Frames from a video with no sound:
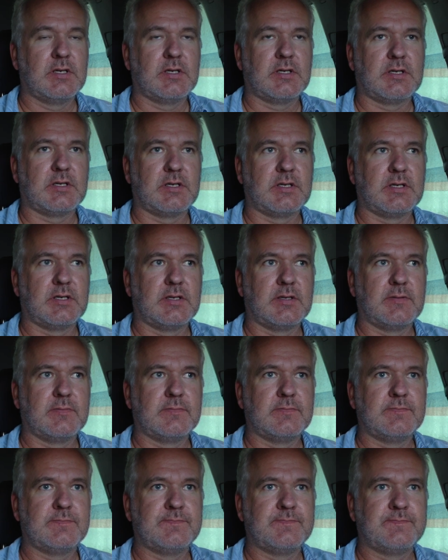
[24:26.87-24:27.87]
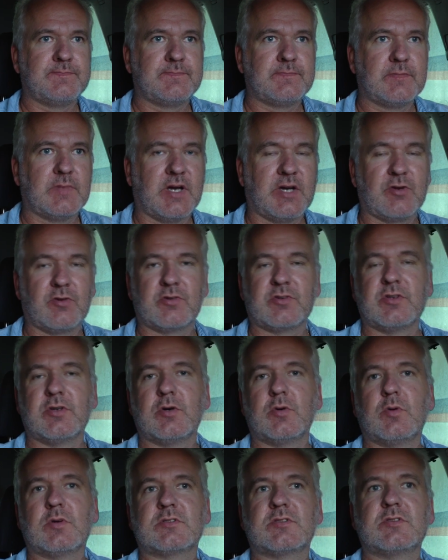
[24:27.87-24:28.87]
Um, I don't
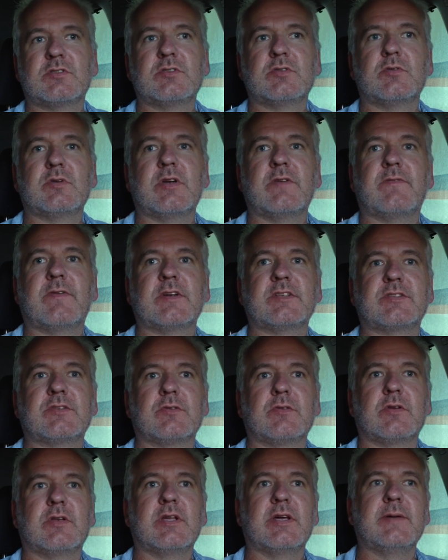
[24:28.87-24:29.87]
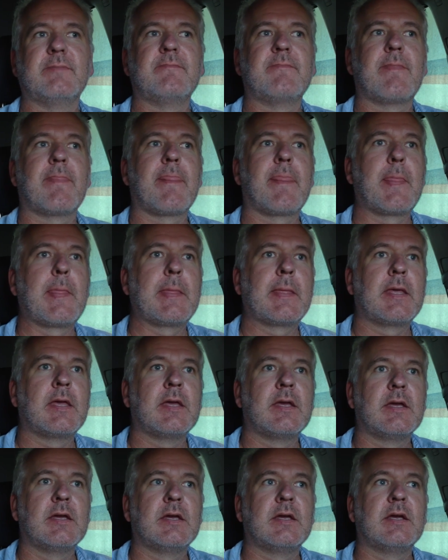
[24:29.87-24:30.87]
know what to do, if I should uh,
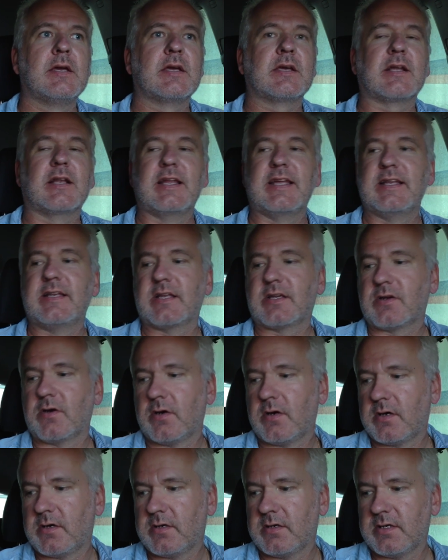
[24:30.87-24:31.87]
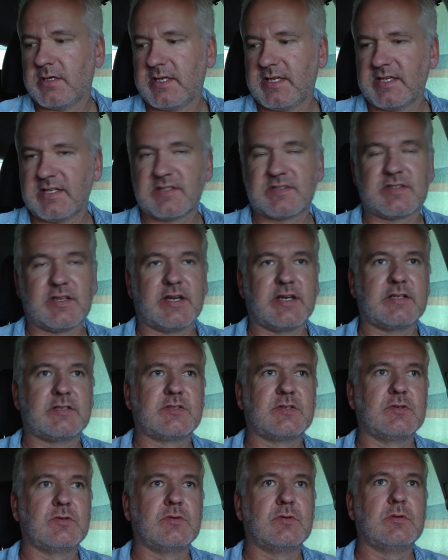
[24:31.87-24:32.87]
clean the car inside
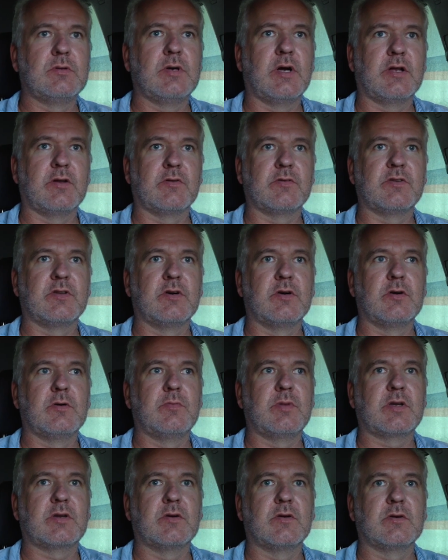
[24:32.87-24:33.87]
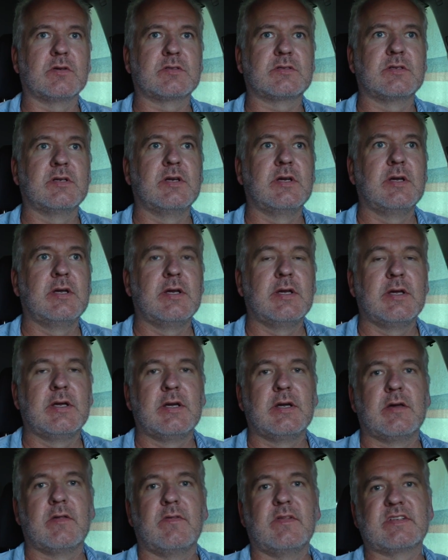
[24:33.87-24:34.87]
too. I don't know, because
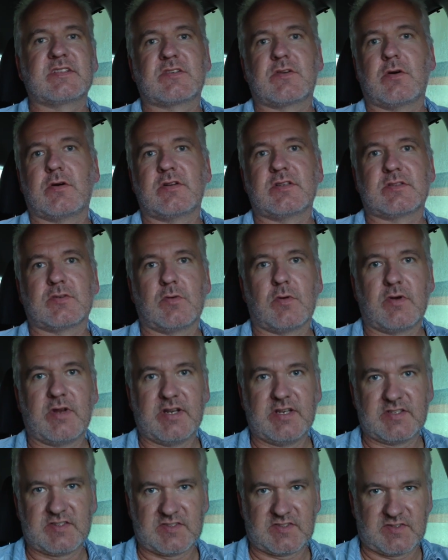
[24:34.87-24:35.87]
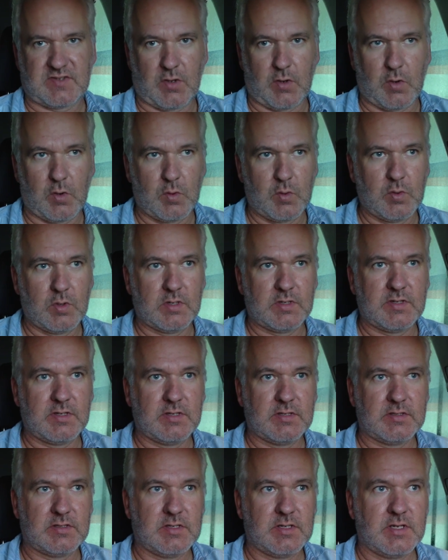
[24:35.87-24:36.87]
this car is already sold.
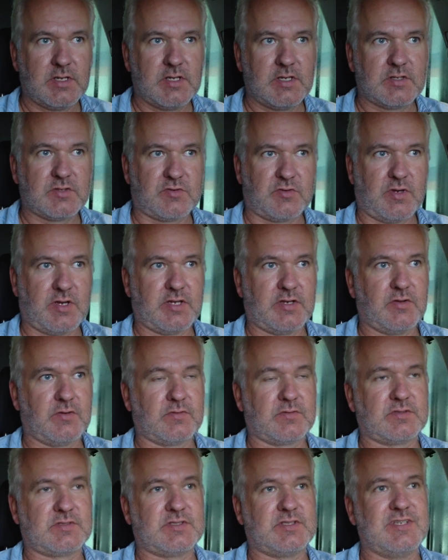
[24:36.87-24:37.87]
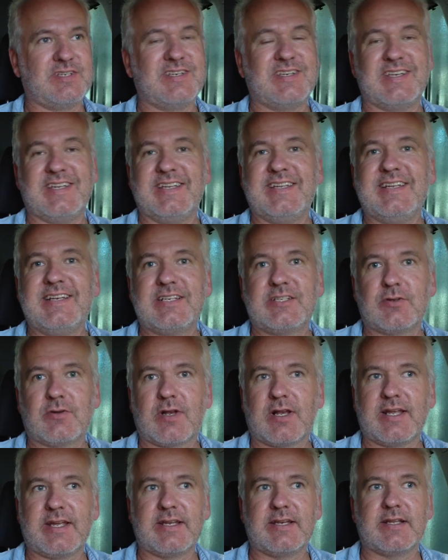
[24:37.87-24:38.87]
So I don't need to
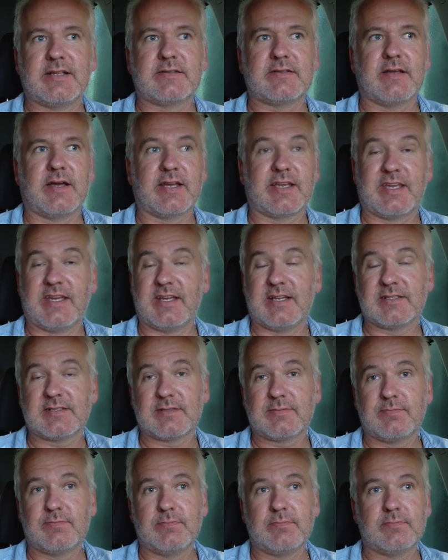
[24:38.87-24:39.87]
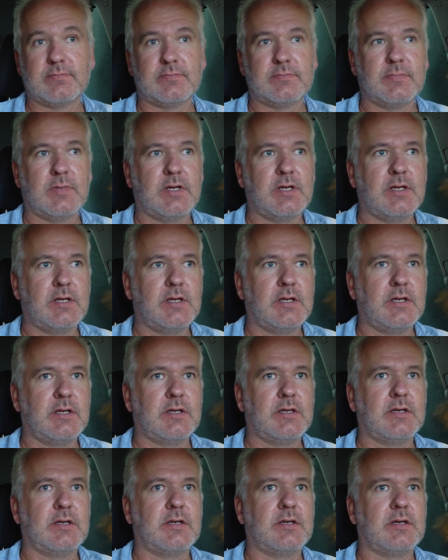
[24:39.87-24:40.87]
clean it, I guess.
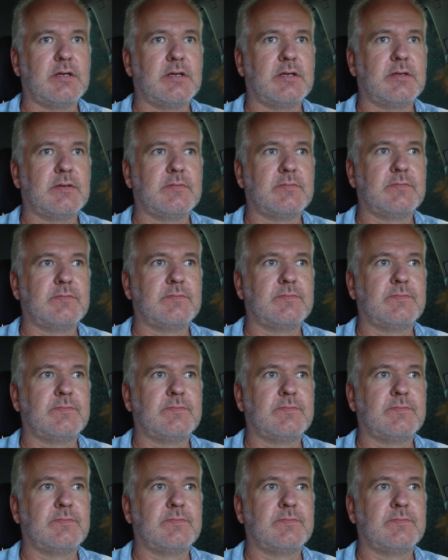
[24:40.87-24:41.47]
Um,